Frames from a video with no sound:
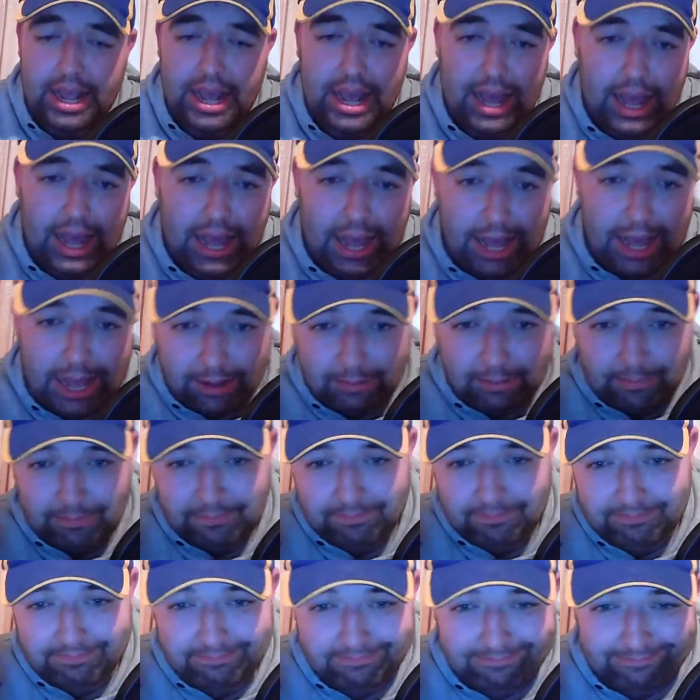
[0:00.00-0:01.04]

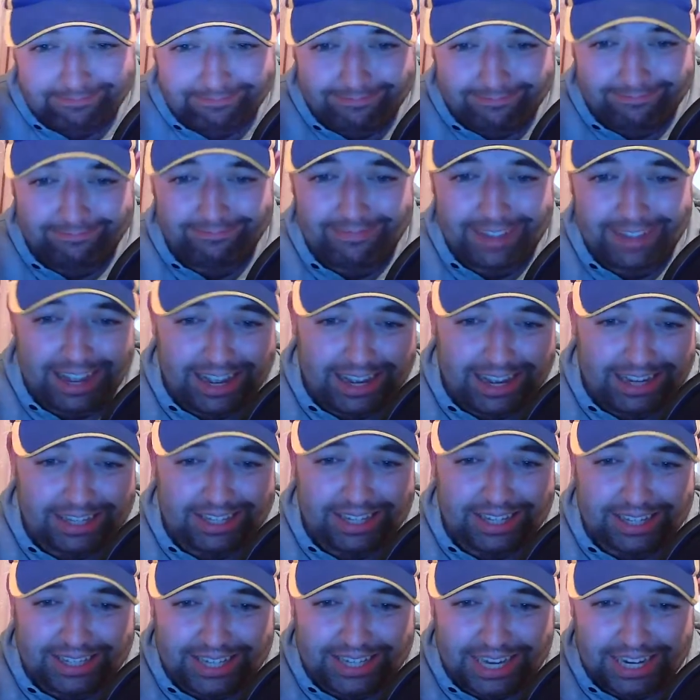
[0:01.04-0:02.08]
As
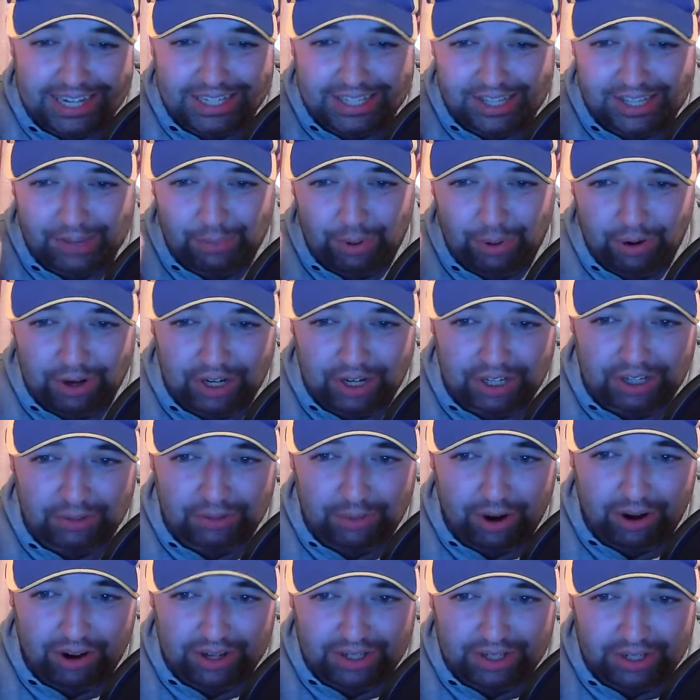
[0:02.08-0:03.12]
I said, it's the birthday
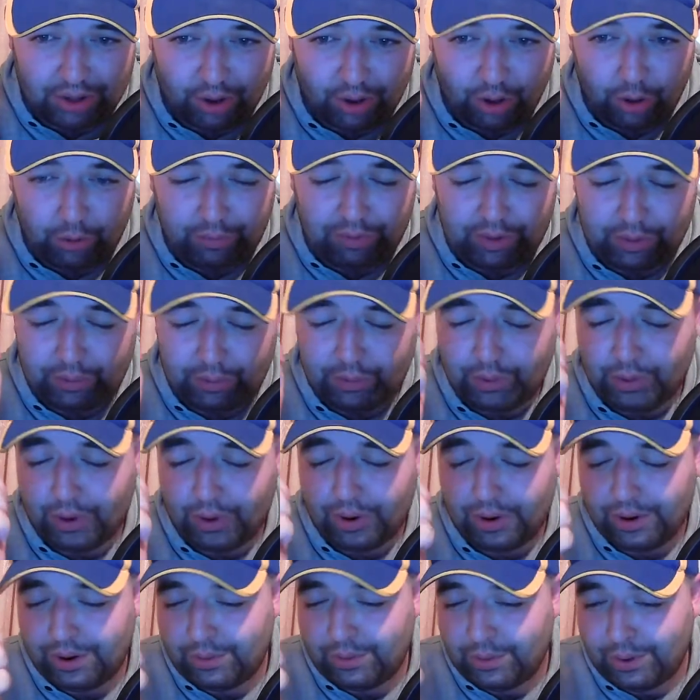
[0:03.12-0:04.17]
tomorrow, so hopefully
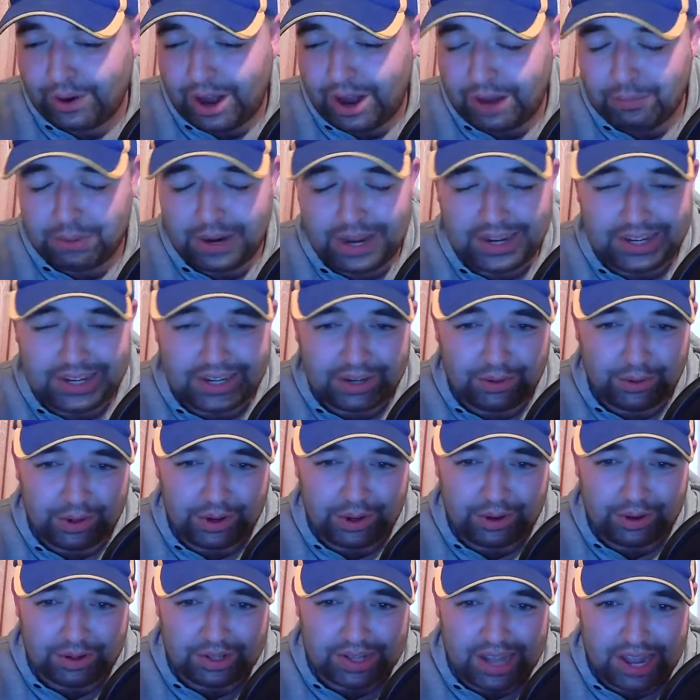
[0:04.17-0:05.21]
we're on plenty of
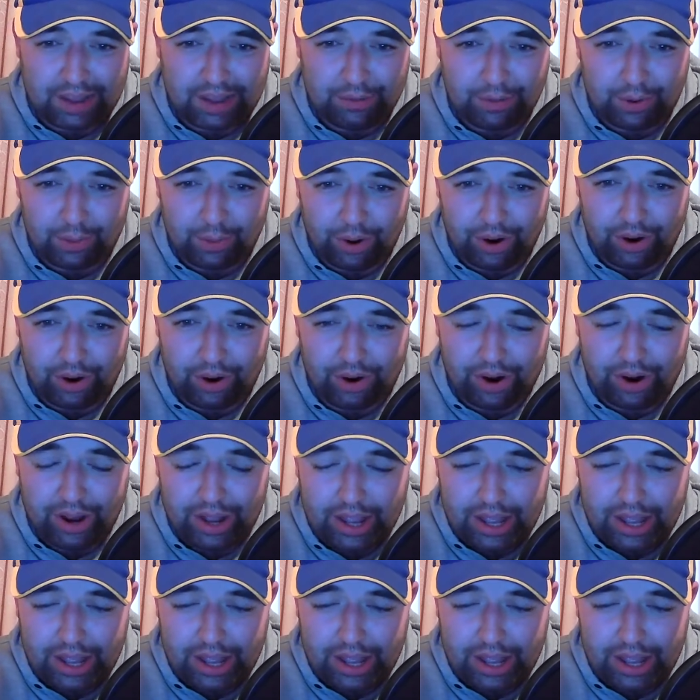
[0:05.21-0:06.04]
winners like we were.